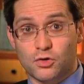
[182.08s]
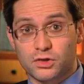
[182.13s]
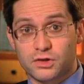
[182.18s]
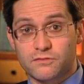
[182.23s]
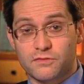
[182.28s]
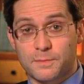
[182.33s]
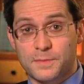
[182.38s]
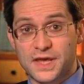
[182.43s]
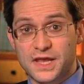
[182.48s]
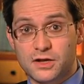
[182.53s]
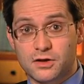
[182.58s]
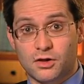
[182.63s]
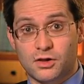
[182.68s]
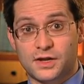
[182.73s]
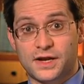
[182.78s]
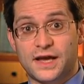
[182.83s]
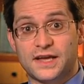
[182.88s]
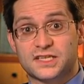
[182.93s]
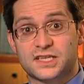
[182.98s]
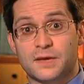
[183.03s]
early repeat
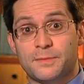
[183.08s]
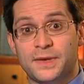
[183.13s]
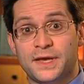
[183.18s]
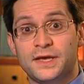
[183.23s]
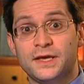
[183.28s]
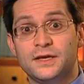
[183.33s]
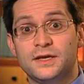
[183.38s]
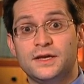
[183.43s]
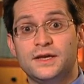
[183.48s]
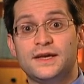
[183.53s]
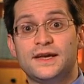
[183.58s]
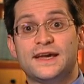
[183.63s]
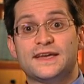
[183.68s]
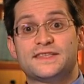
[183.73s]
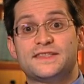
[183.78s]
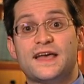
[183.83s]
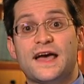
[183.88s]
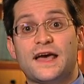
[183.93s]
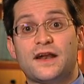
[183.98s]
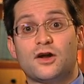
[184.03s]
colonoscopy
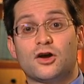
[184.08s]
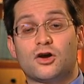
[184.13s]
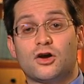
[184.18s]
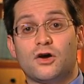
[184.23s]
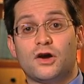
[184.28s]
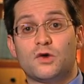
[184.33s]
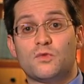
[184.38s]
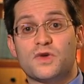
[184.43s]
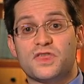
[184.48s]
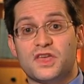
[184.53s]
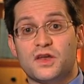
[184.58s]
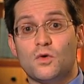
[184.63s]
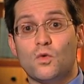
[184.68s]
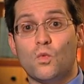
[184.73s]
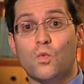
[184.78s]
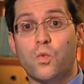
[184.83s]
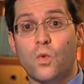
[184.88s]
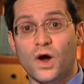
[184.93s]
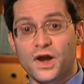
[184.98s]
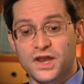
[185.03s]
as that occurring
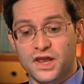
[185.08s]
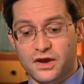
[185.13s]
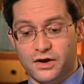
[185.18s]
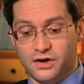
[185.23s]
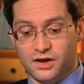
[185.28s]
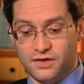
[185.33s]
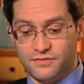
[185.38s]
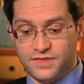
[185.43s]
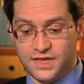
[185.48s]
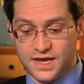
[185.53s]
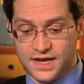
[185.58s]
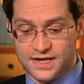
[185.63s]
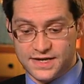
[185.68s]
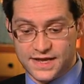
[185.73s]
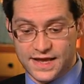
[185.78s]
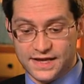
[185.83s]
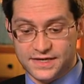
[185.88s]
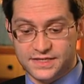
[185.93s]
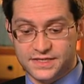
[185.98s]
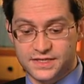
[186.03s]
within 1 year of the
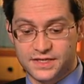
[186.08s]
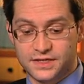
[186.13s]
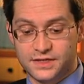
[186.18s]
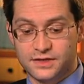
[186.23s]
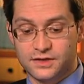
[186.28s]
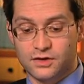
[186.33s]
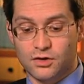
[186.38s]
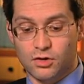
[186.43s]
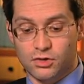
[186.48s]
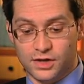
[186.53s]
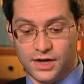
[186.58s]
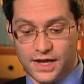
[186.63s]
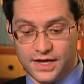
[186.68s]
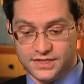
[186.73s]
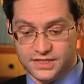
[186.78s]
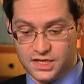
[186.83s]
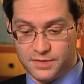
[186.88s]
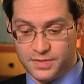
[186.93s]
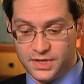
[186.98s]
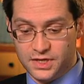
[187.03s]
index
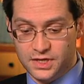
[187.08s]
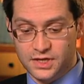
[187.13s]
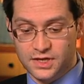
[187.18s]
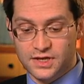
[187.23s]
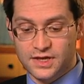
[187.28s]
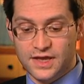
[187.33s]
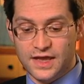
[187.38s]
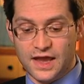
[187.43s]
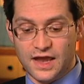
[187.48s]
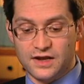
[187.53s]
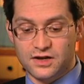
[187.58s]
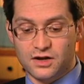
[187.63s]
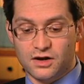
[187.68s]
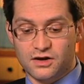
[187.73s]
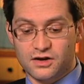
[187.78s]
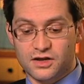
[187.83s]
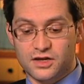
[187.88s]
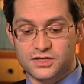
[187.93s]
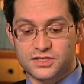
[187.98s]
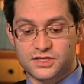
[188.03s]
colonoscopy, and
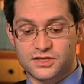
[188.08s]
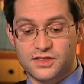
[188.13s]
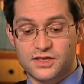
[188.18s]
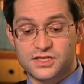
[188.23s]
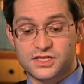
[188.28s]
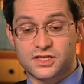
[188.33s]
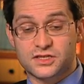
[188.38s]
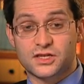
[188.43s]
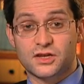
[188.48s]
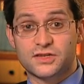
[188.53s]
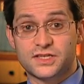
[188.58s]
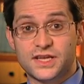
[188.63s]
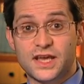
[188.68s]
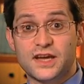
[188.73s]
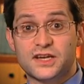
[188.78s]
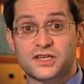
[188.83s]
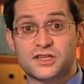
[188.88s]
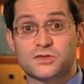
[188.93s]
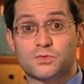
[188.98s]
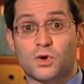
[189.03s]
these
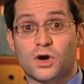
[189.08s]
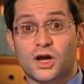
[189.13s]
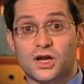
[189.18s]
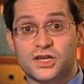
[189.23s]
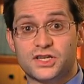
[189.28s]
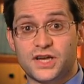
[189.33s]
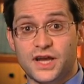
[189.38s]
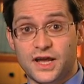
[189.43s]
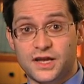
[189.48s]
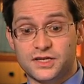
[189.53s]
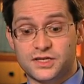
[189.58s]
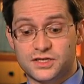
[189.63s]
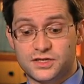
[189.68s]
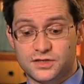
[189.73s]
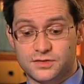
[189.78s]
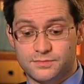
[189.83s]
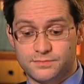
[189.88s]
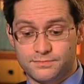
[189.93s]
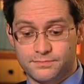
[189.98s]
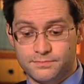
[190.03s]
associations were unchanged.
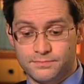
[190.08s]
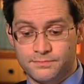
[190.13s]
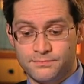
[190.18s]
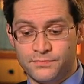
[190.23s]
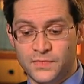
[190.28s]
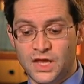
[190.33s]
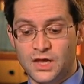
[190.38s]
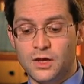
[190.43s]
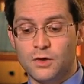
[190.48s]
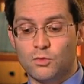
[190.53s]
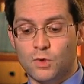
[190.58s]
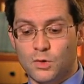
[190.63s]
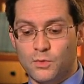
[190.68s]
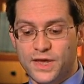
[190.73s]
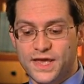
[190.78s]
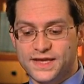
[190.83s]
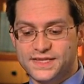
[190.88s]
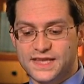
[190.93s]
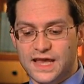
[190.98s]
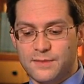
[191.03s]
When
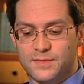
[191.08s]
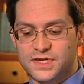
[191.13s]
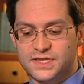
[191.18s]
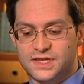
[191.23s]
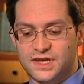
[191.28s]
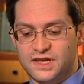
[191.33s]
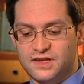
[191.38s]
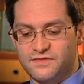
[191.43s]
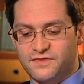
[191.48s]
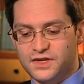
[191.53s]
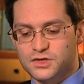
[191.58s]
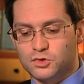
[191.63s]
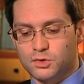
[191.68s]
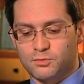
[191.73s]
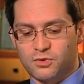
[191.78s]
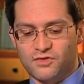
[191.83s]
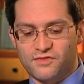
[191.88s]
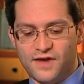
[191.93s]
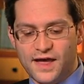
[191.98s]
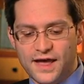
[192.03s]
we examined individual
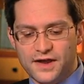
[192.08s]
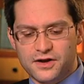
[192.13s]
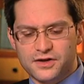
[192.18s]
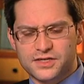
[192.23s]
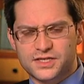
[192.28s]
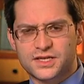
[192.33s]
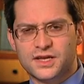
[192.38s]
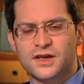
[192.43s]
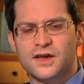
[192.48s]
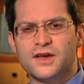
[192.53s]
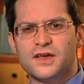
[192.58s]
providers,